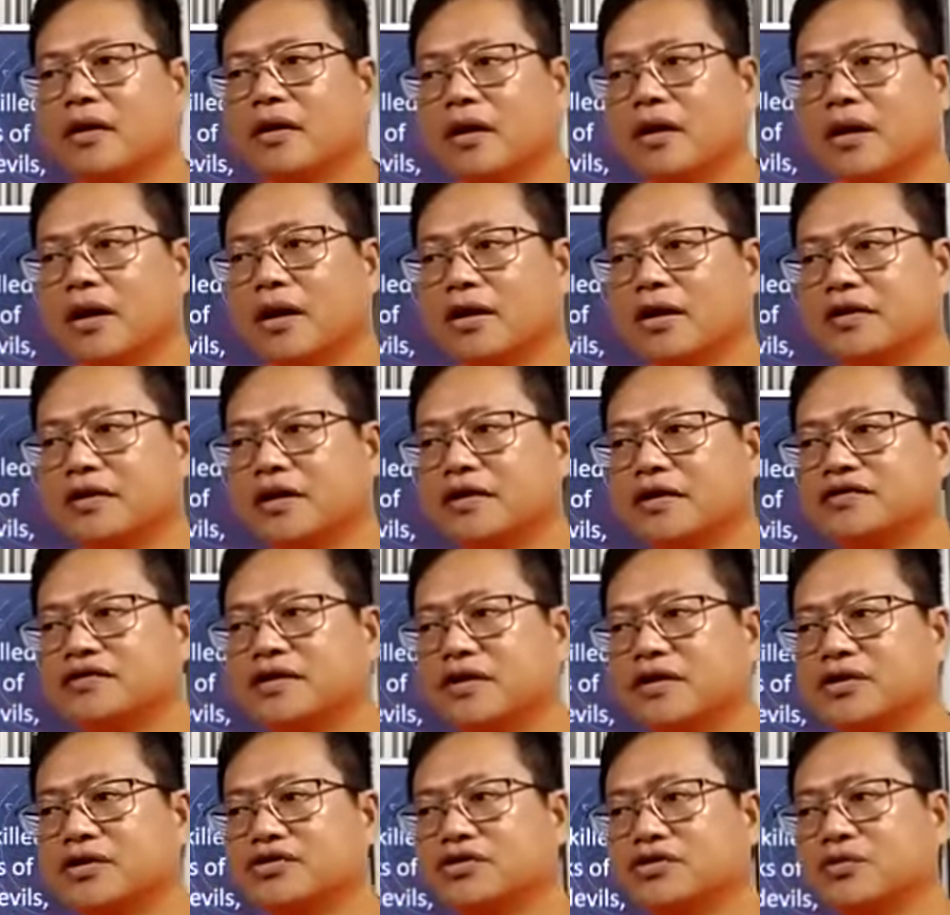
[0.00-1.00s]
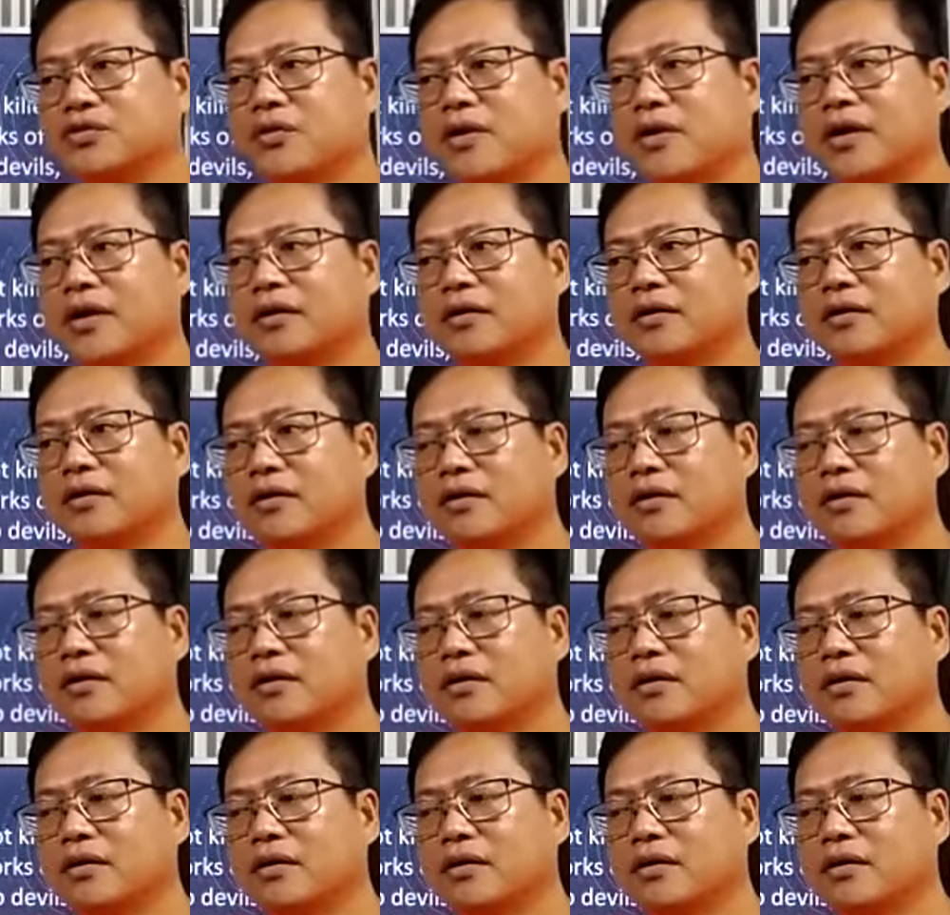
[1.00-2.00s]
And that is the reason why
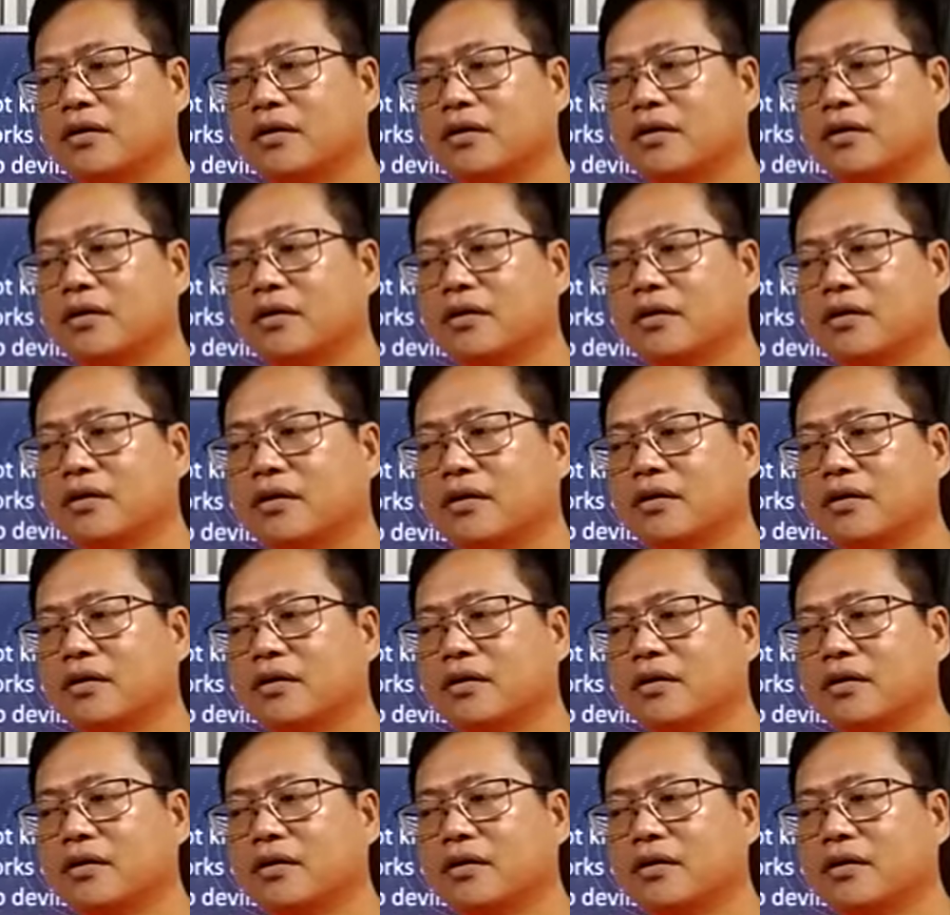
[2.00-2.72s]
when I started